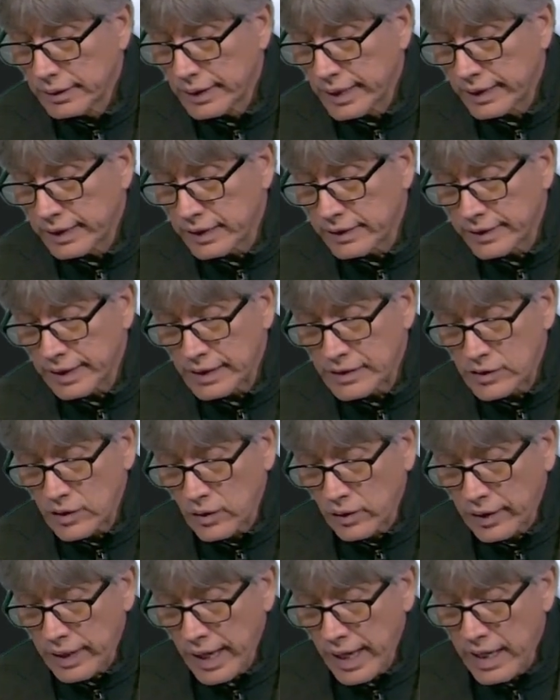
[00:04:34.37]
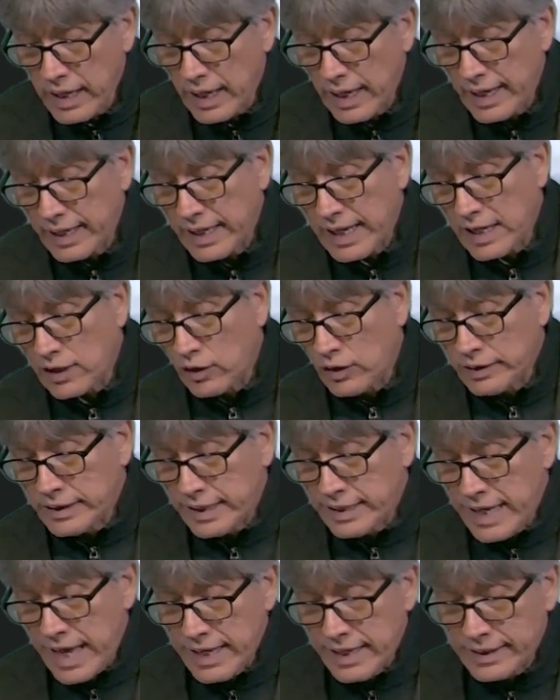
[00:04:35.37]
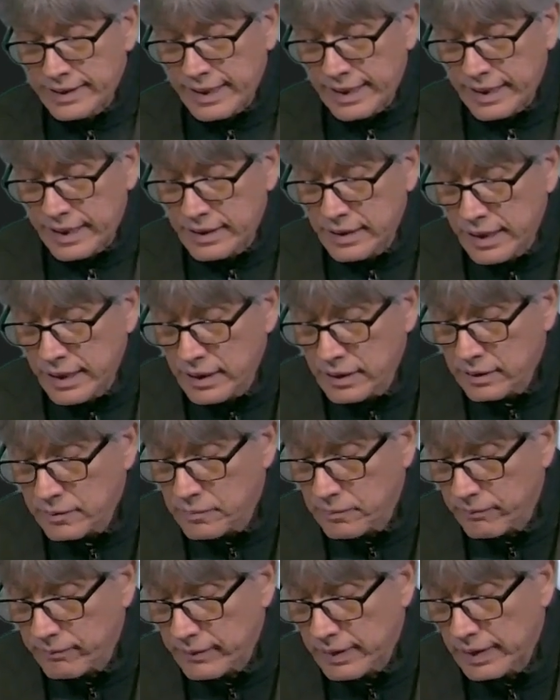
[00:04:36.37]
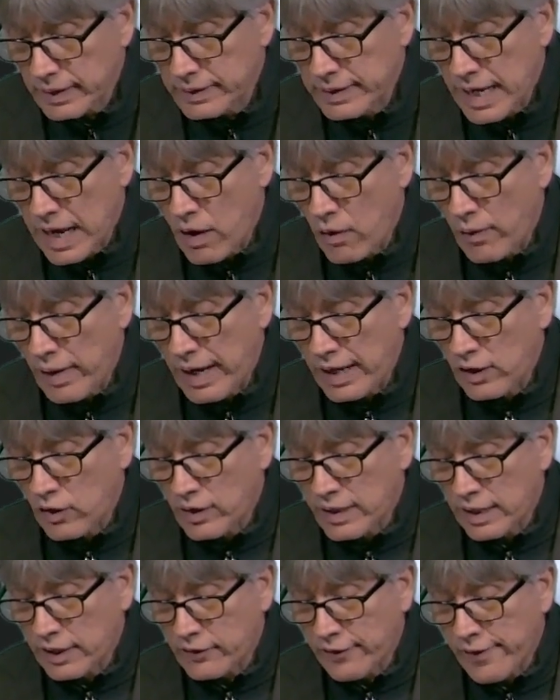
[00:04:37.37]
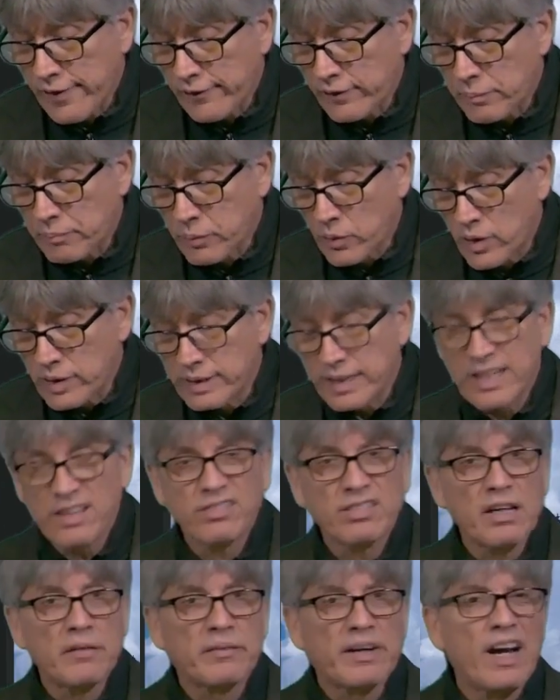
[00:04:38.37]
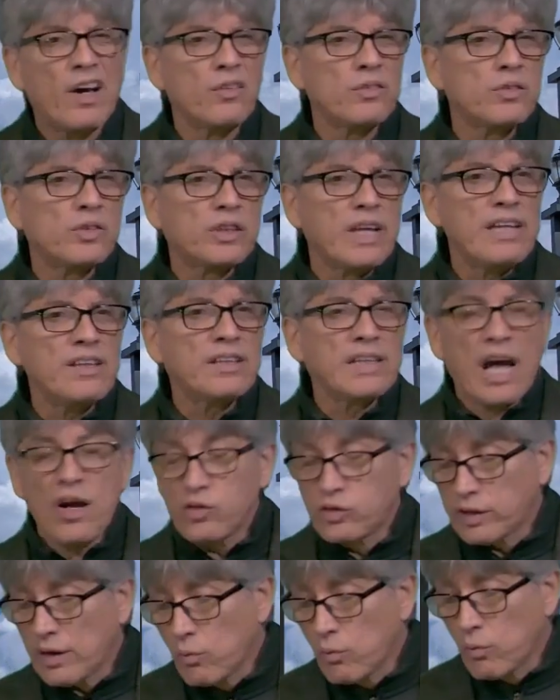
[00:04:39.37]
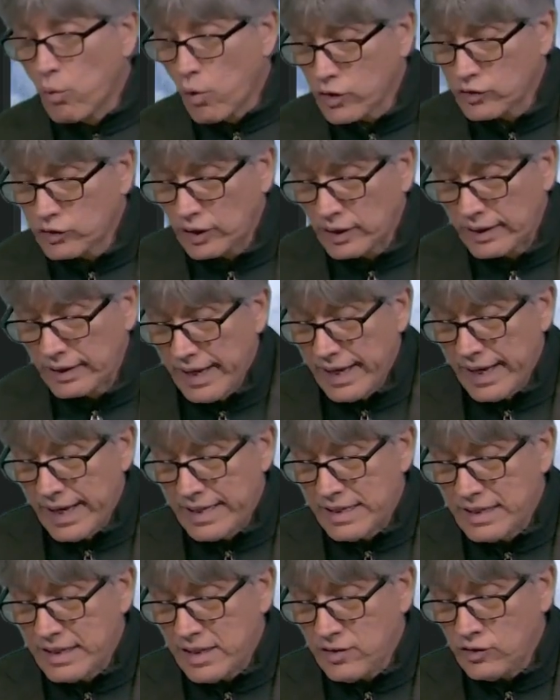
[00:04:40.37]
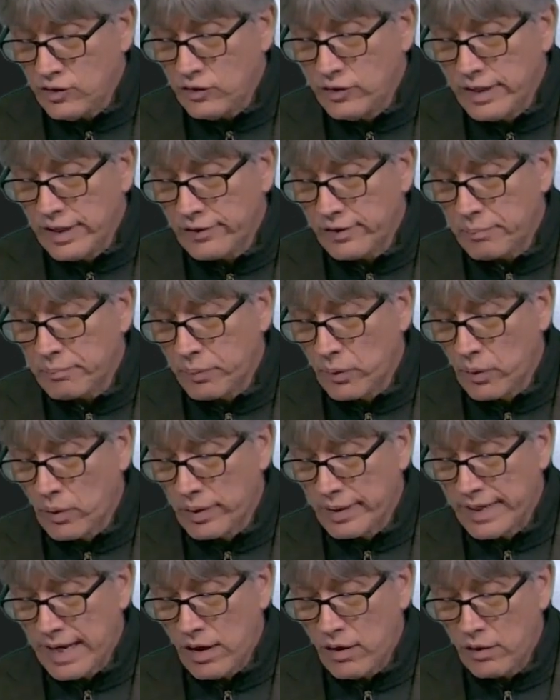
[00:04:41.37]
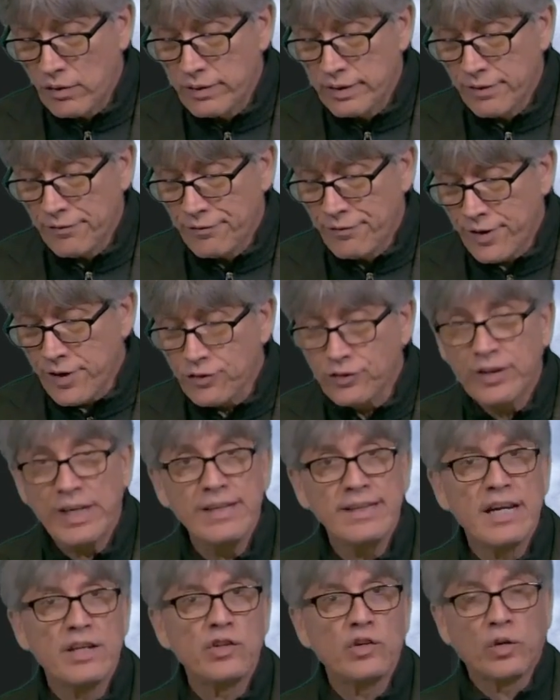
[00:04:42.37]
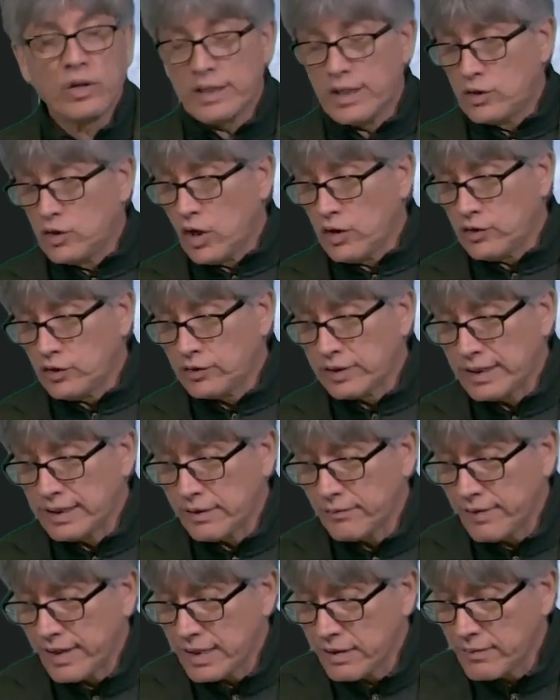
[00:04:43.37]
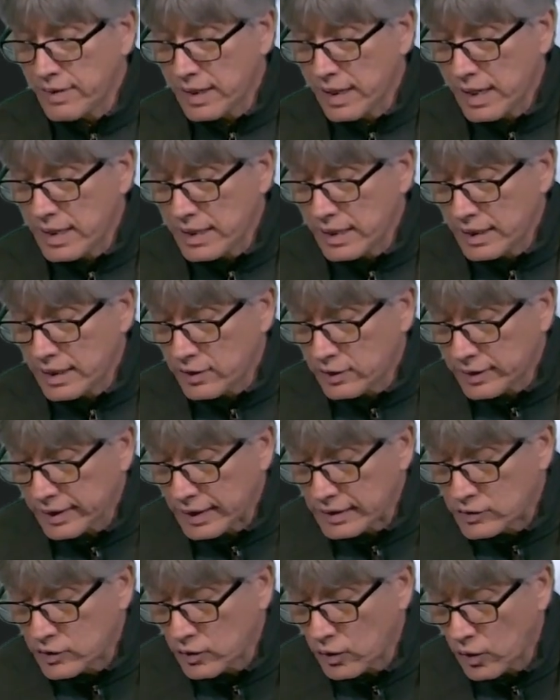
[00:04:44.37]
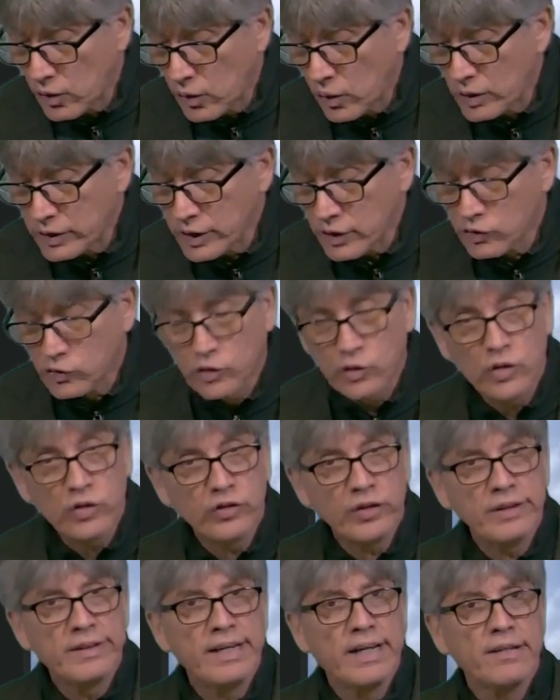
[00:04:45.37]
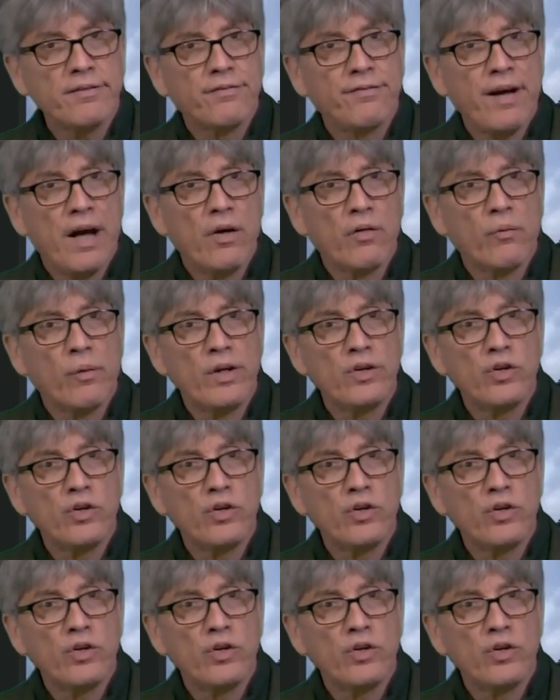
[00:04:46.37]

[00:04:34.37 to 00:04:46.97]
And it tells you, okay, I got all the data that I need. Now I'm going to create a report that is around 10,000 words. And this is the report. Now, the first thing that you're going to notice at the very beginning, it tells you all the sources that it found.